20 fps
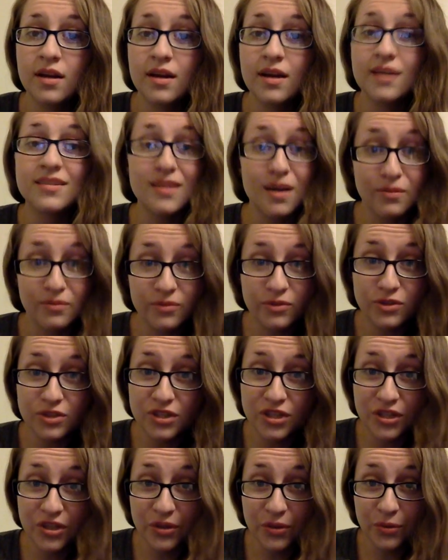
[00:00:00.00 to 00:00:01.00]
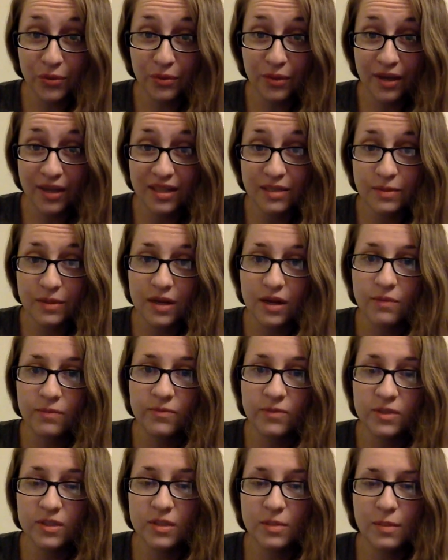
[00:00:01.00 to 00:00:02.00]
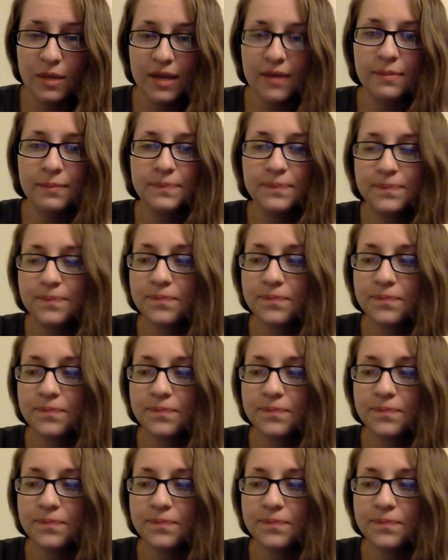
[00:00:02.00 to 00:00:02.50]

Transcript: is helpful to you, like it's been helpful to me.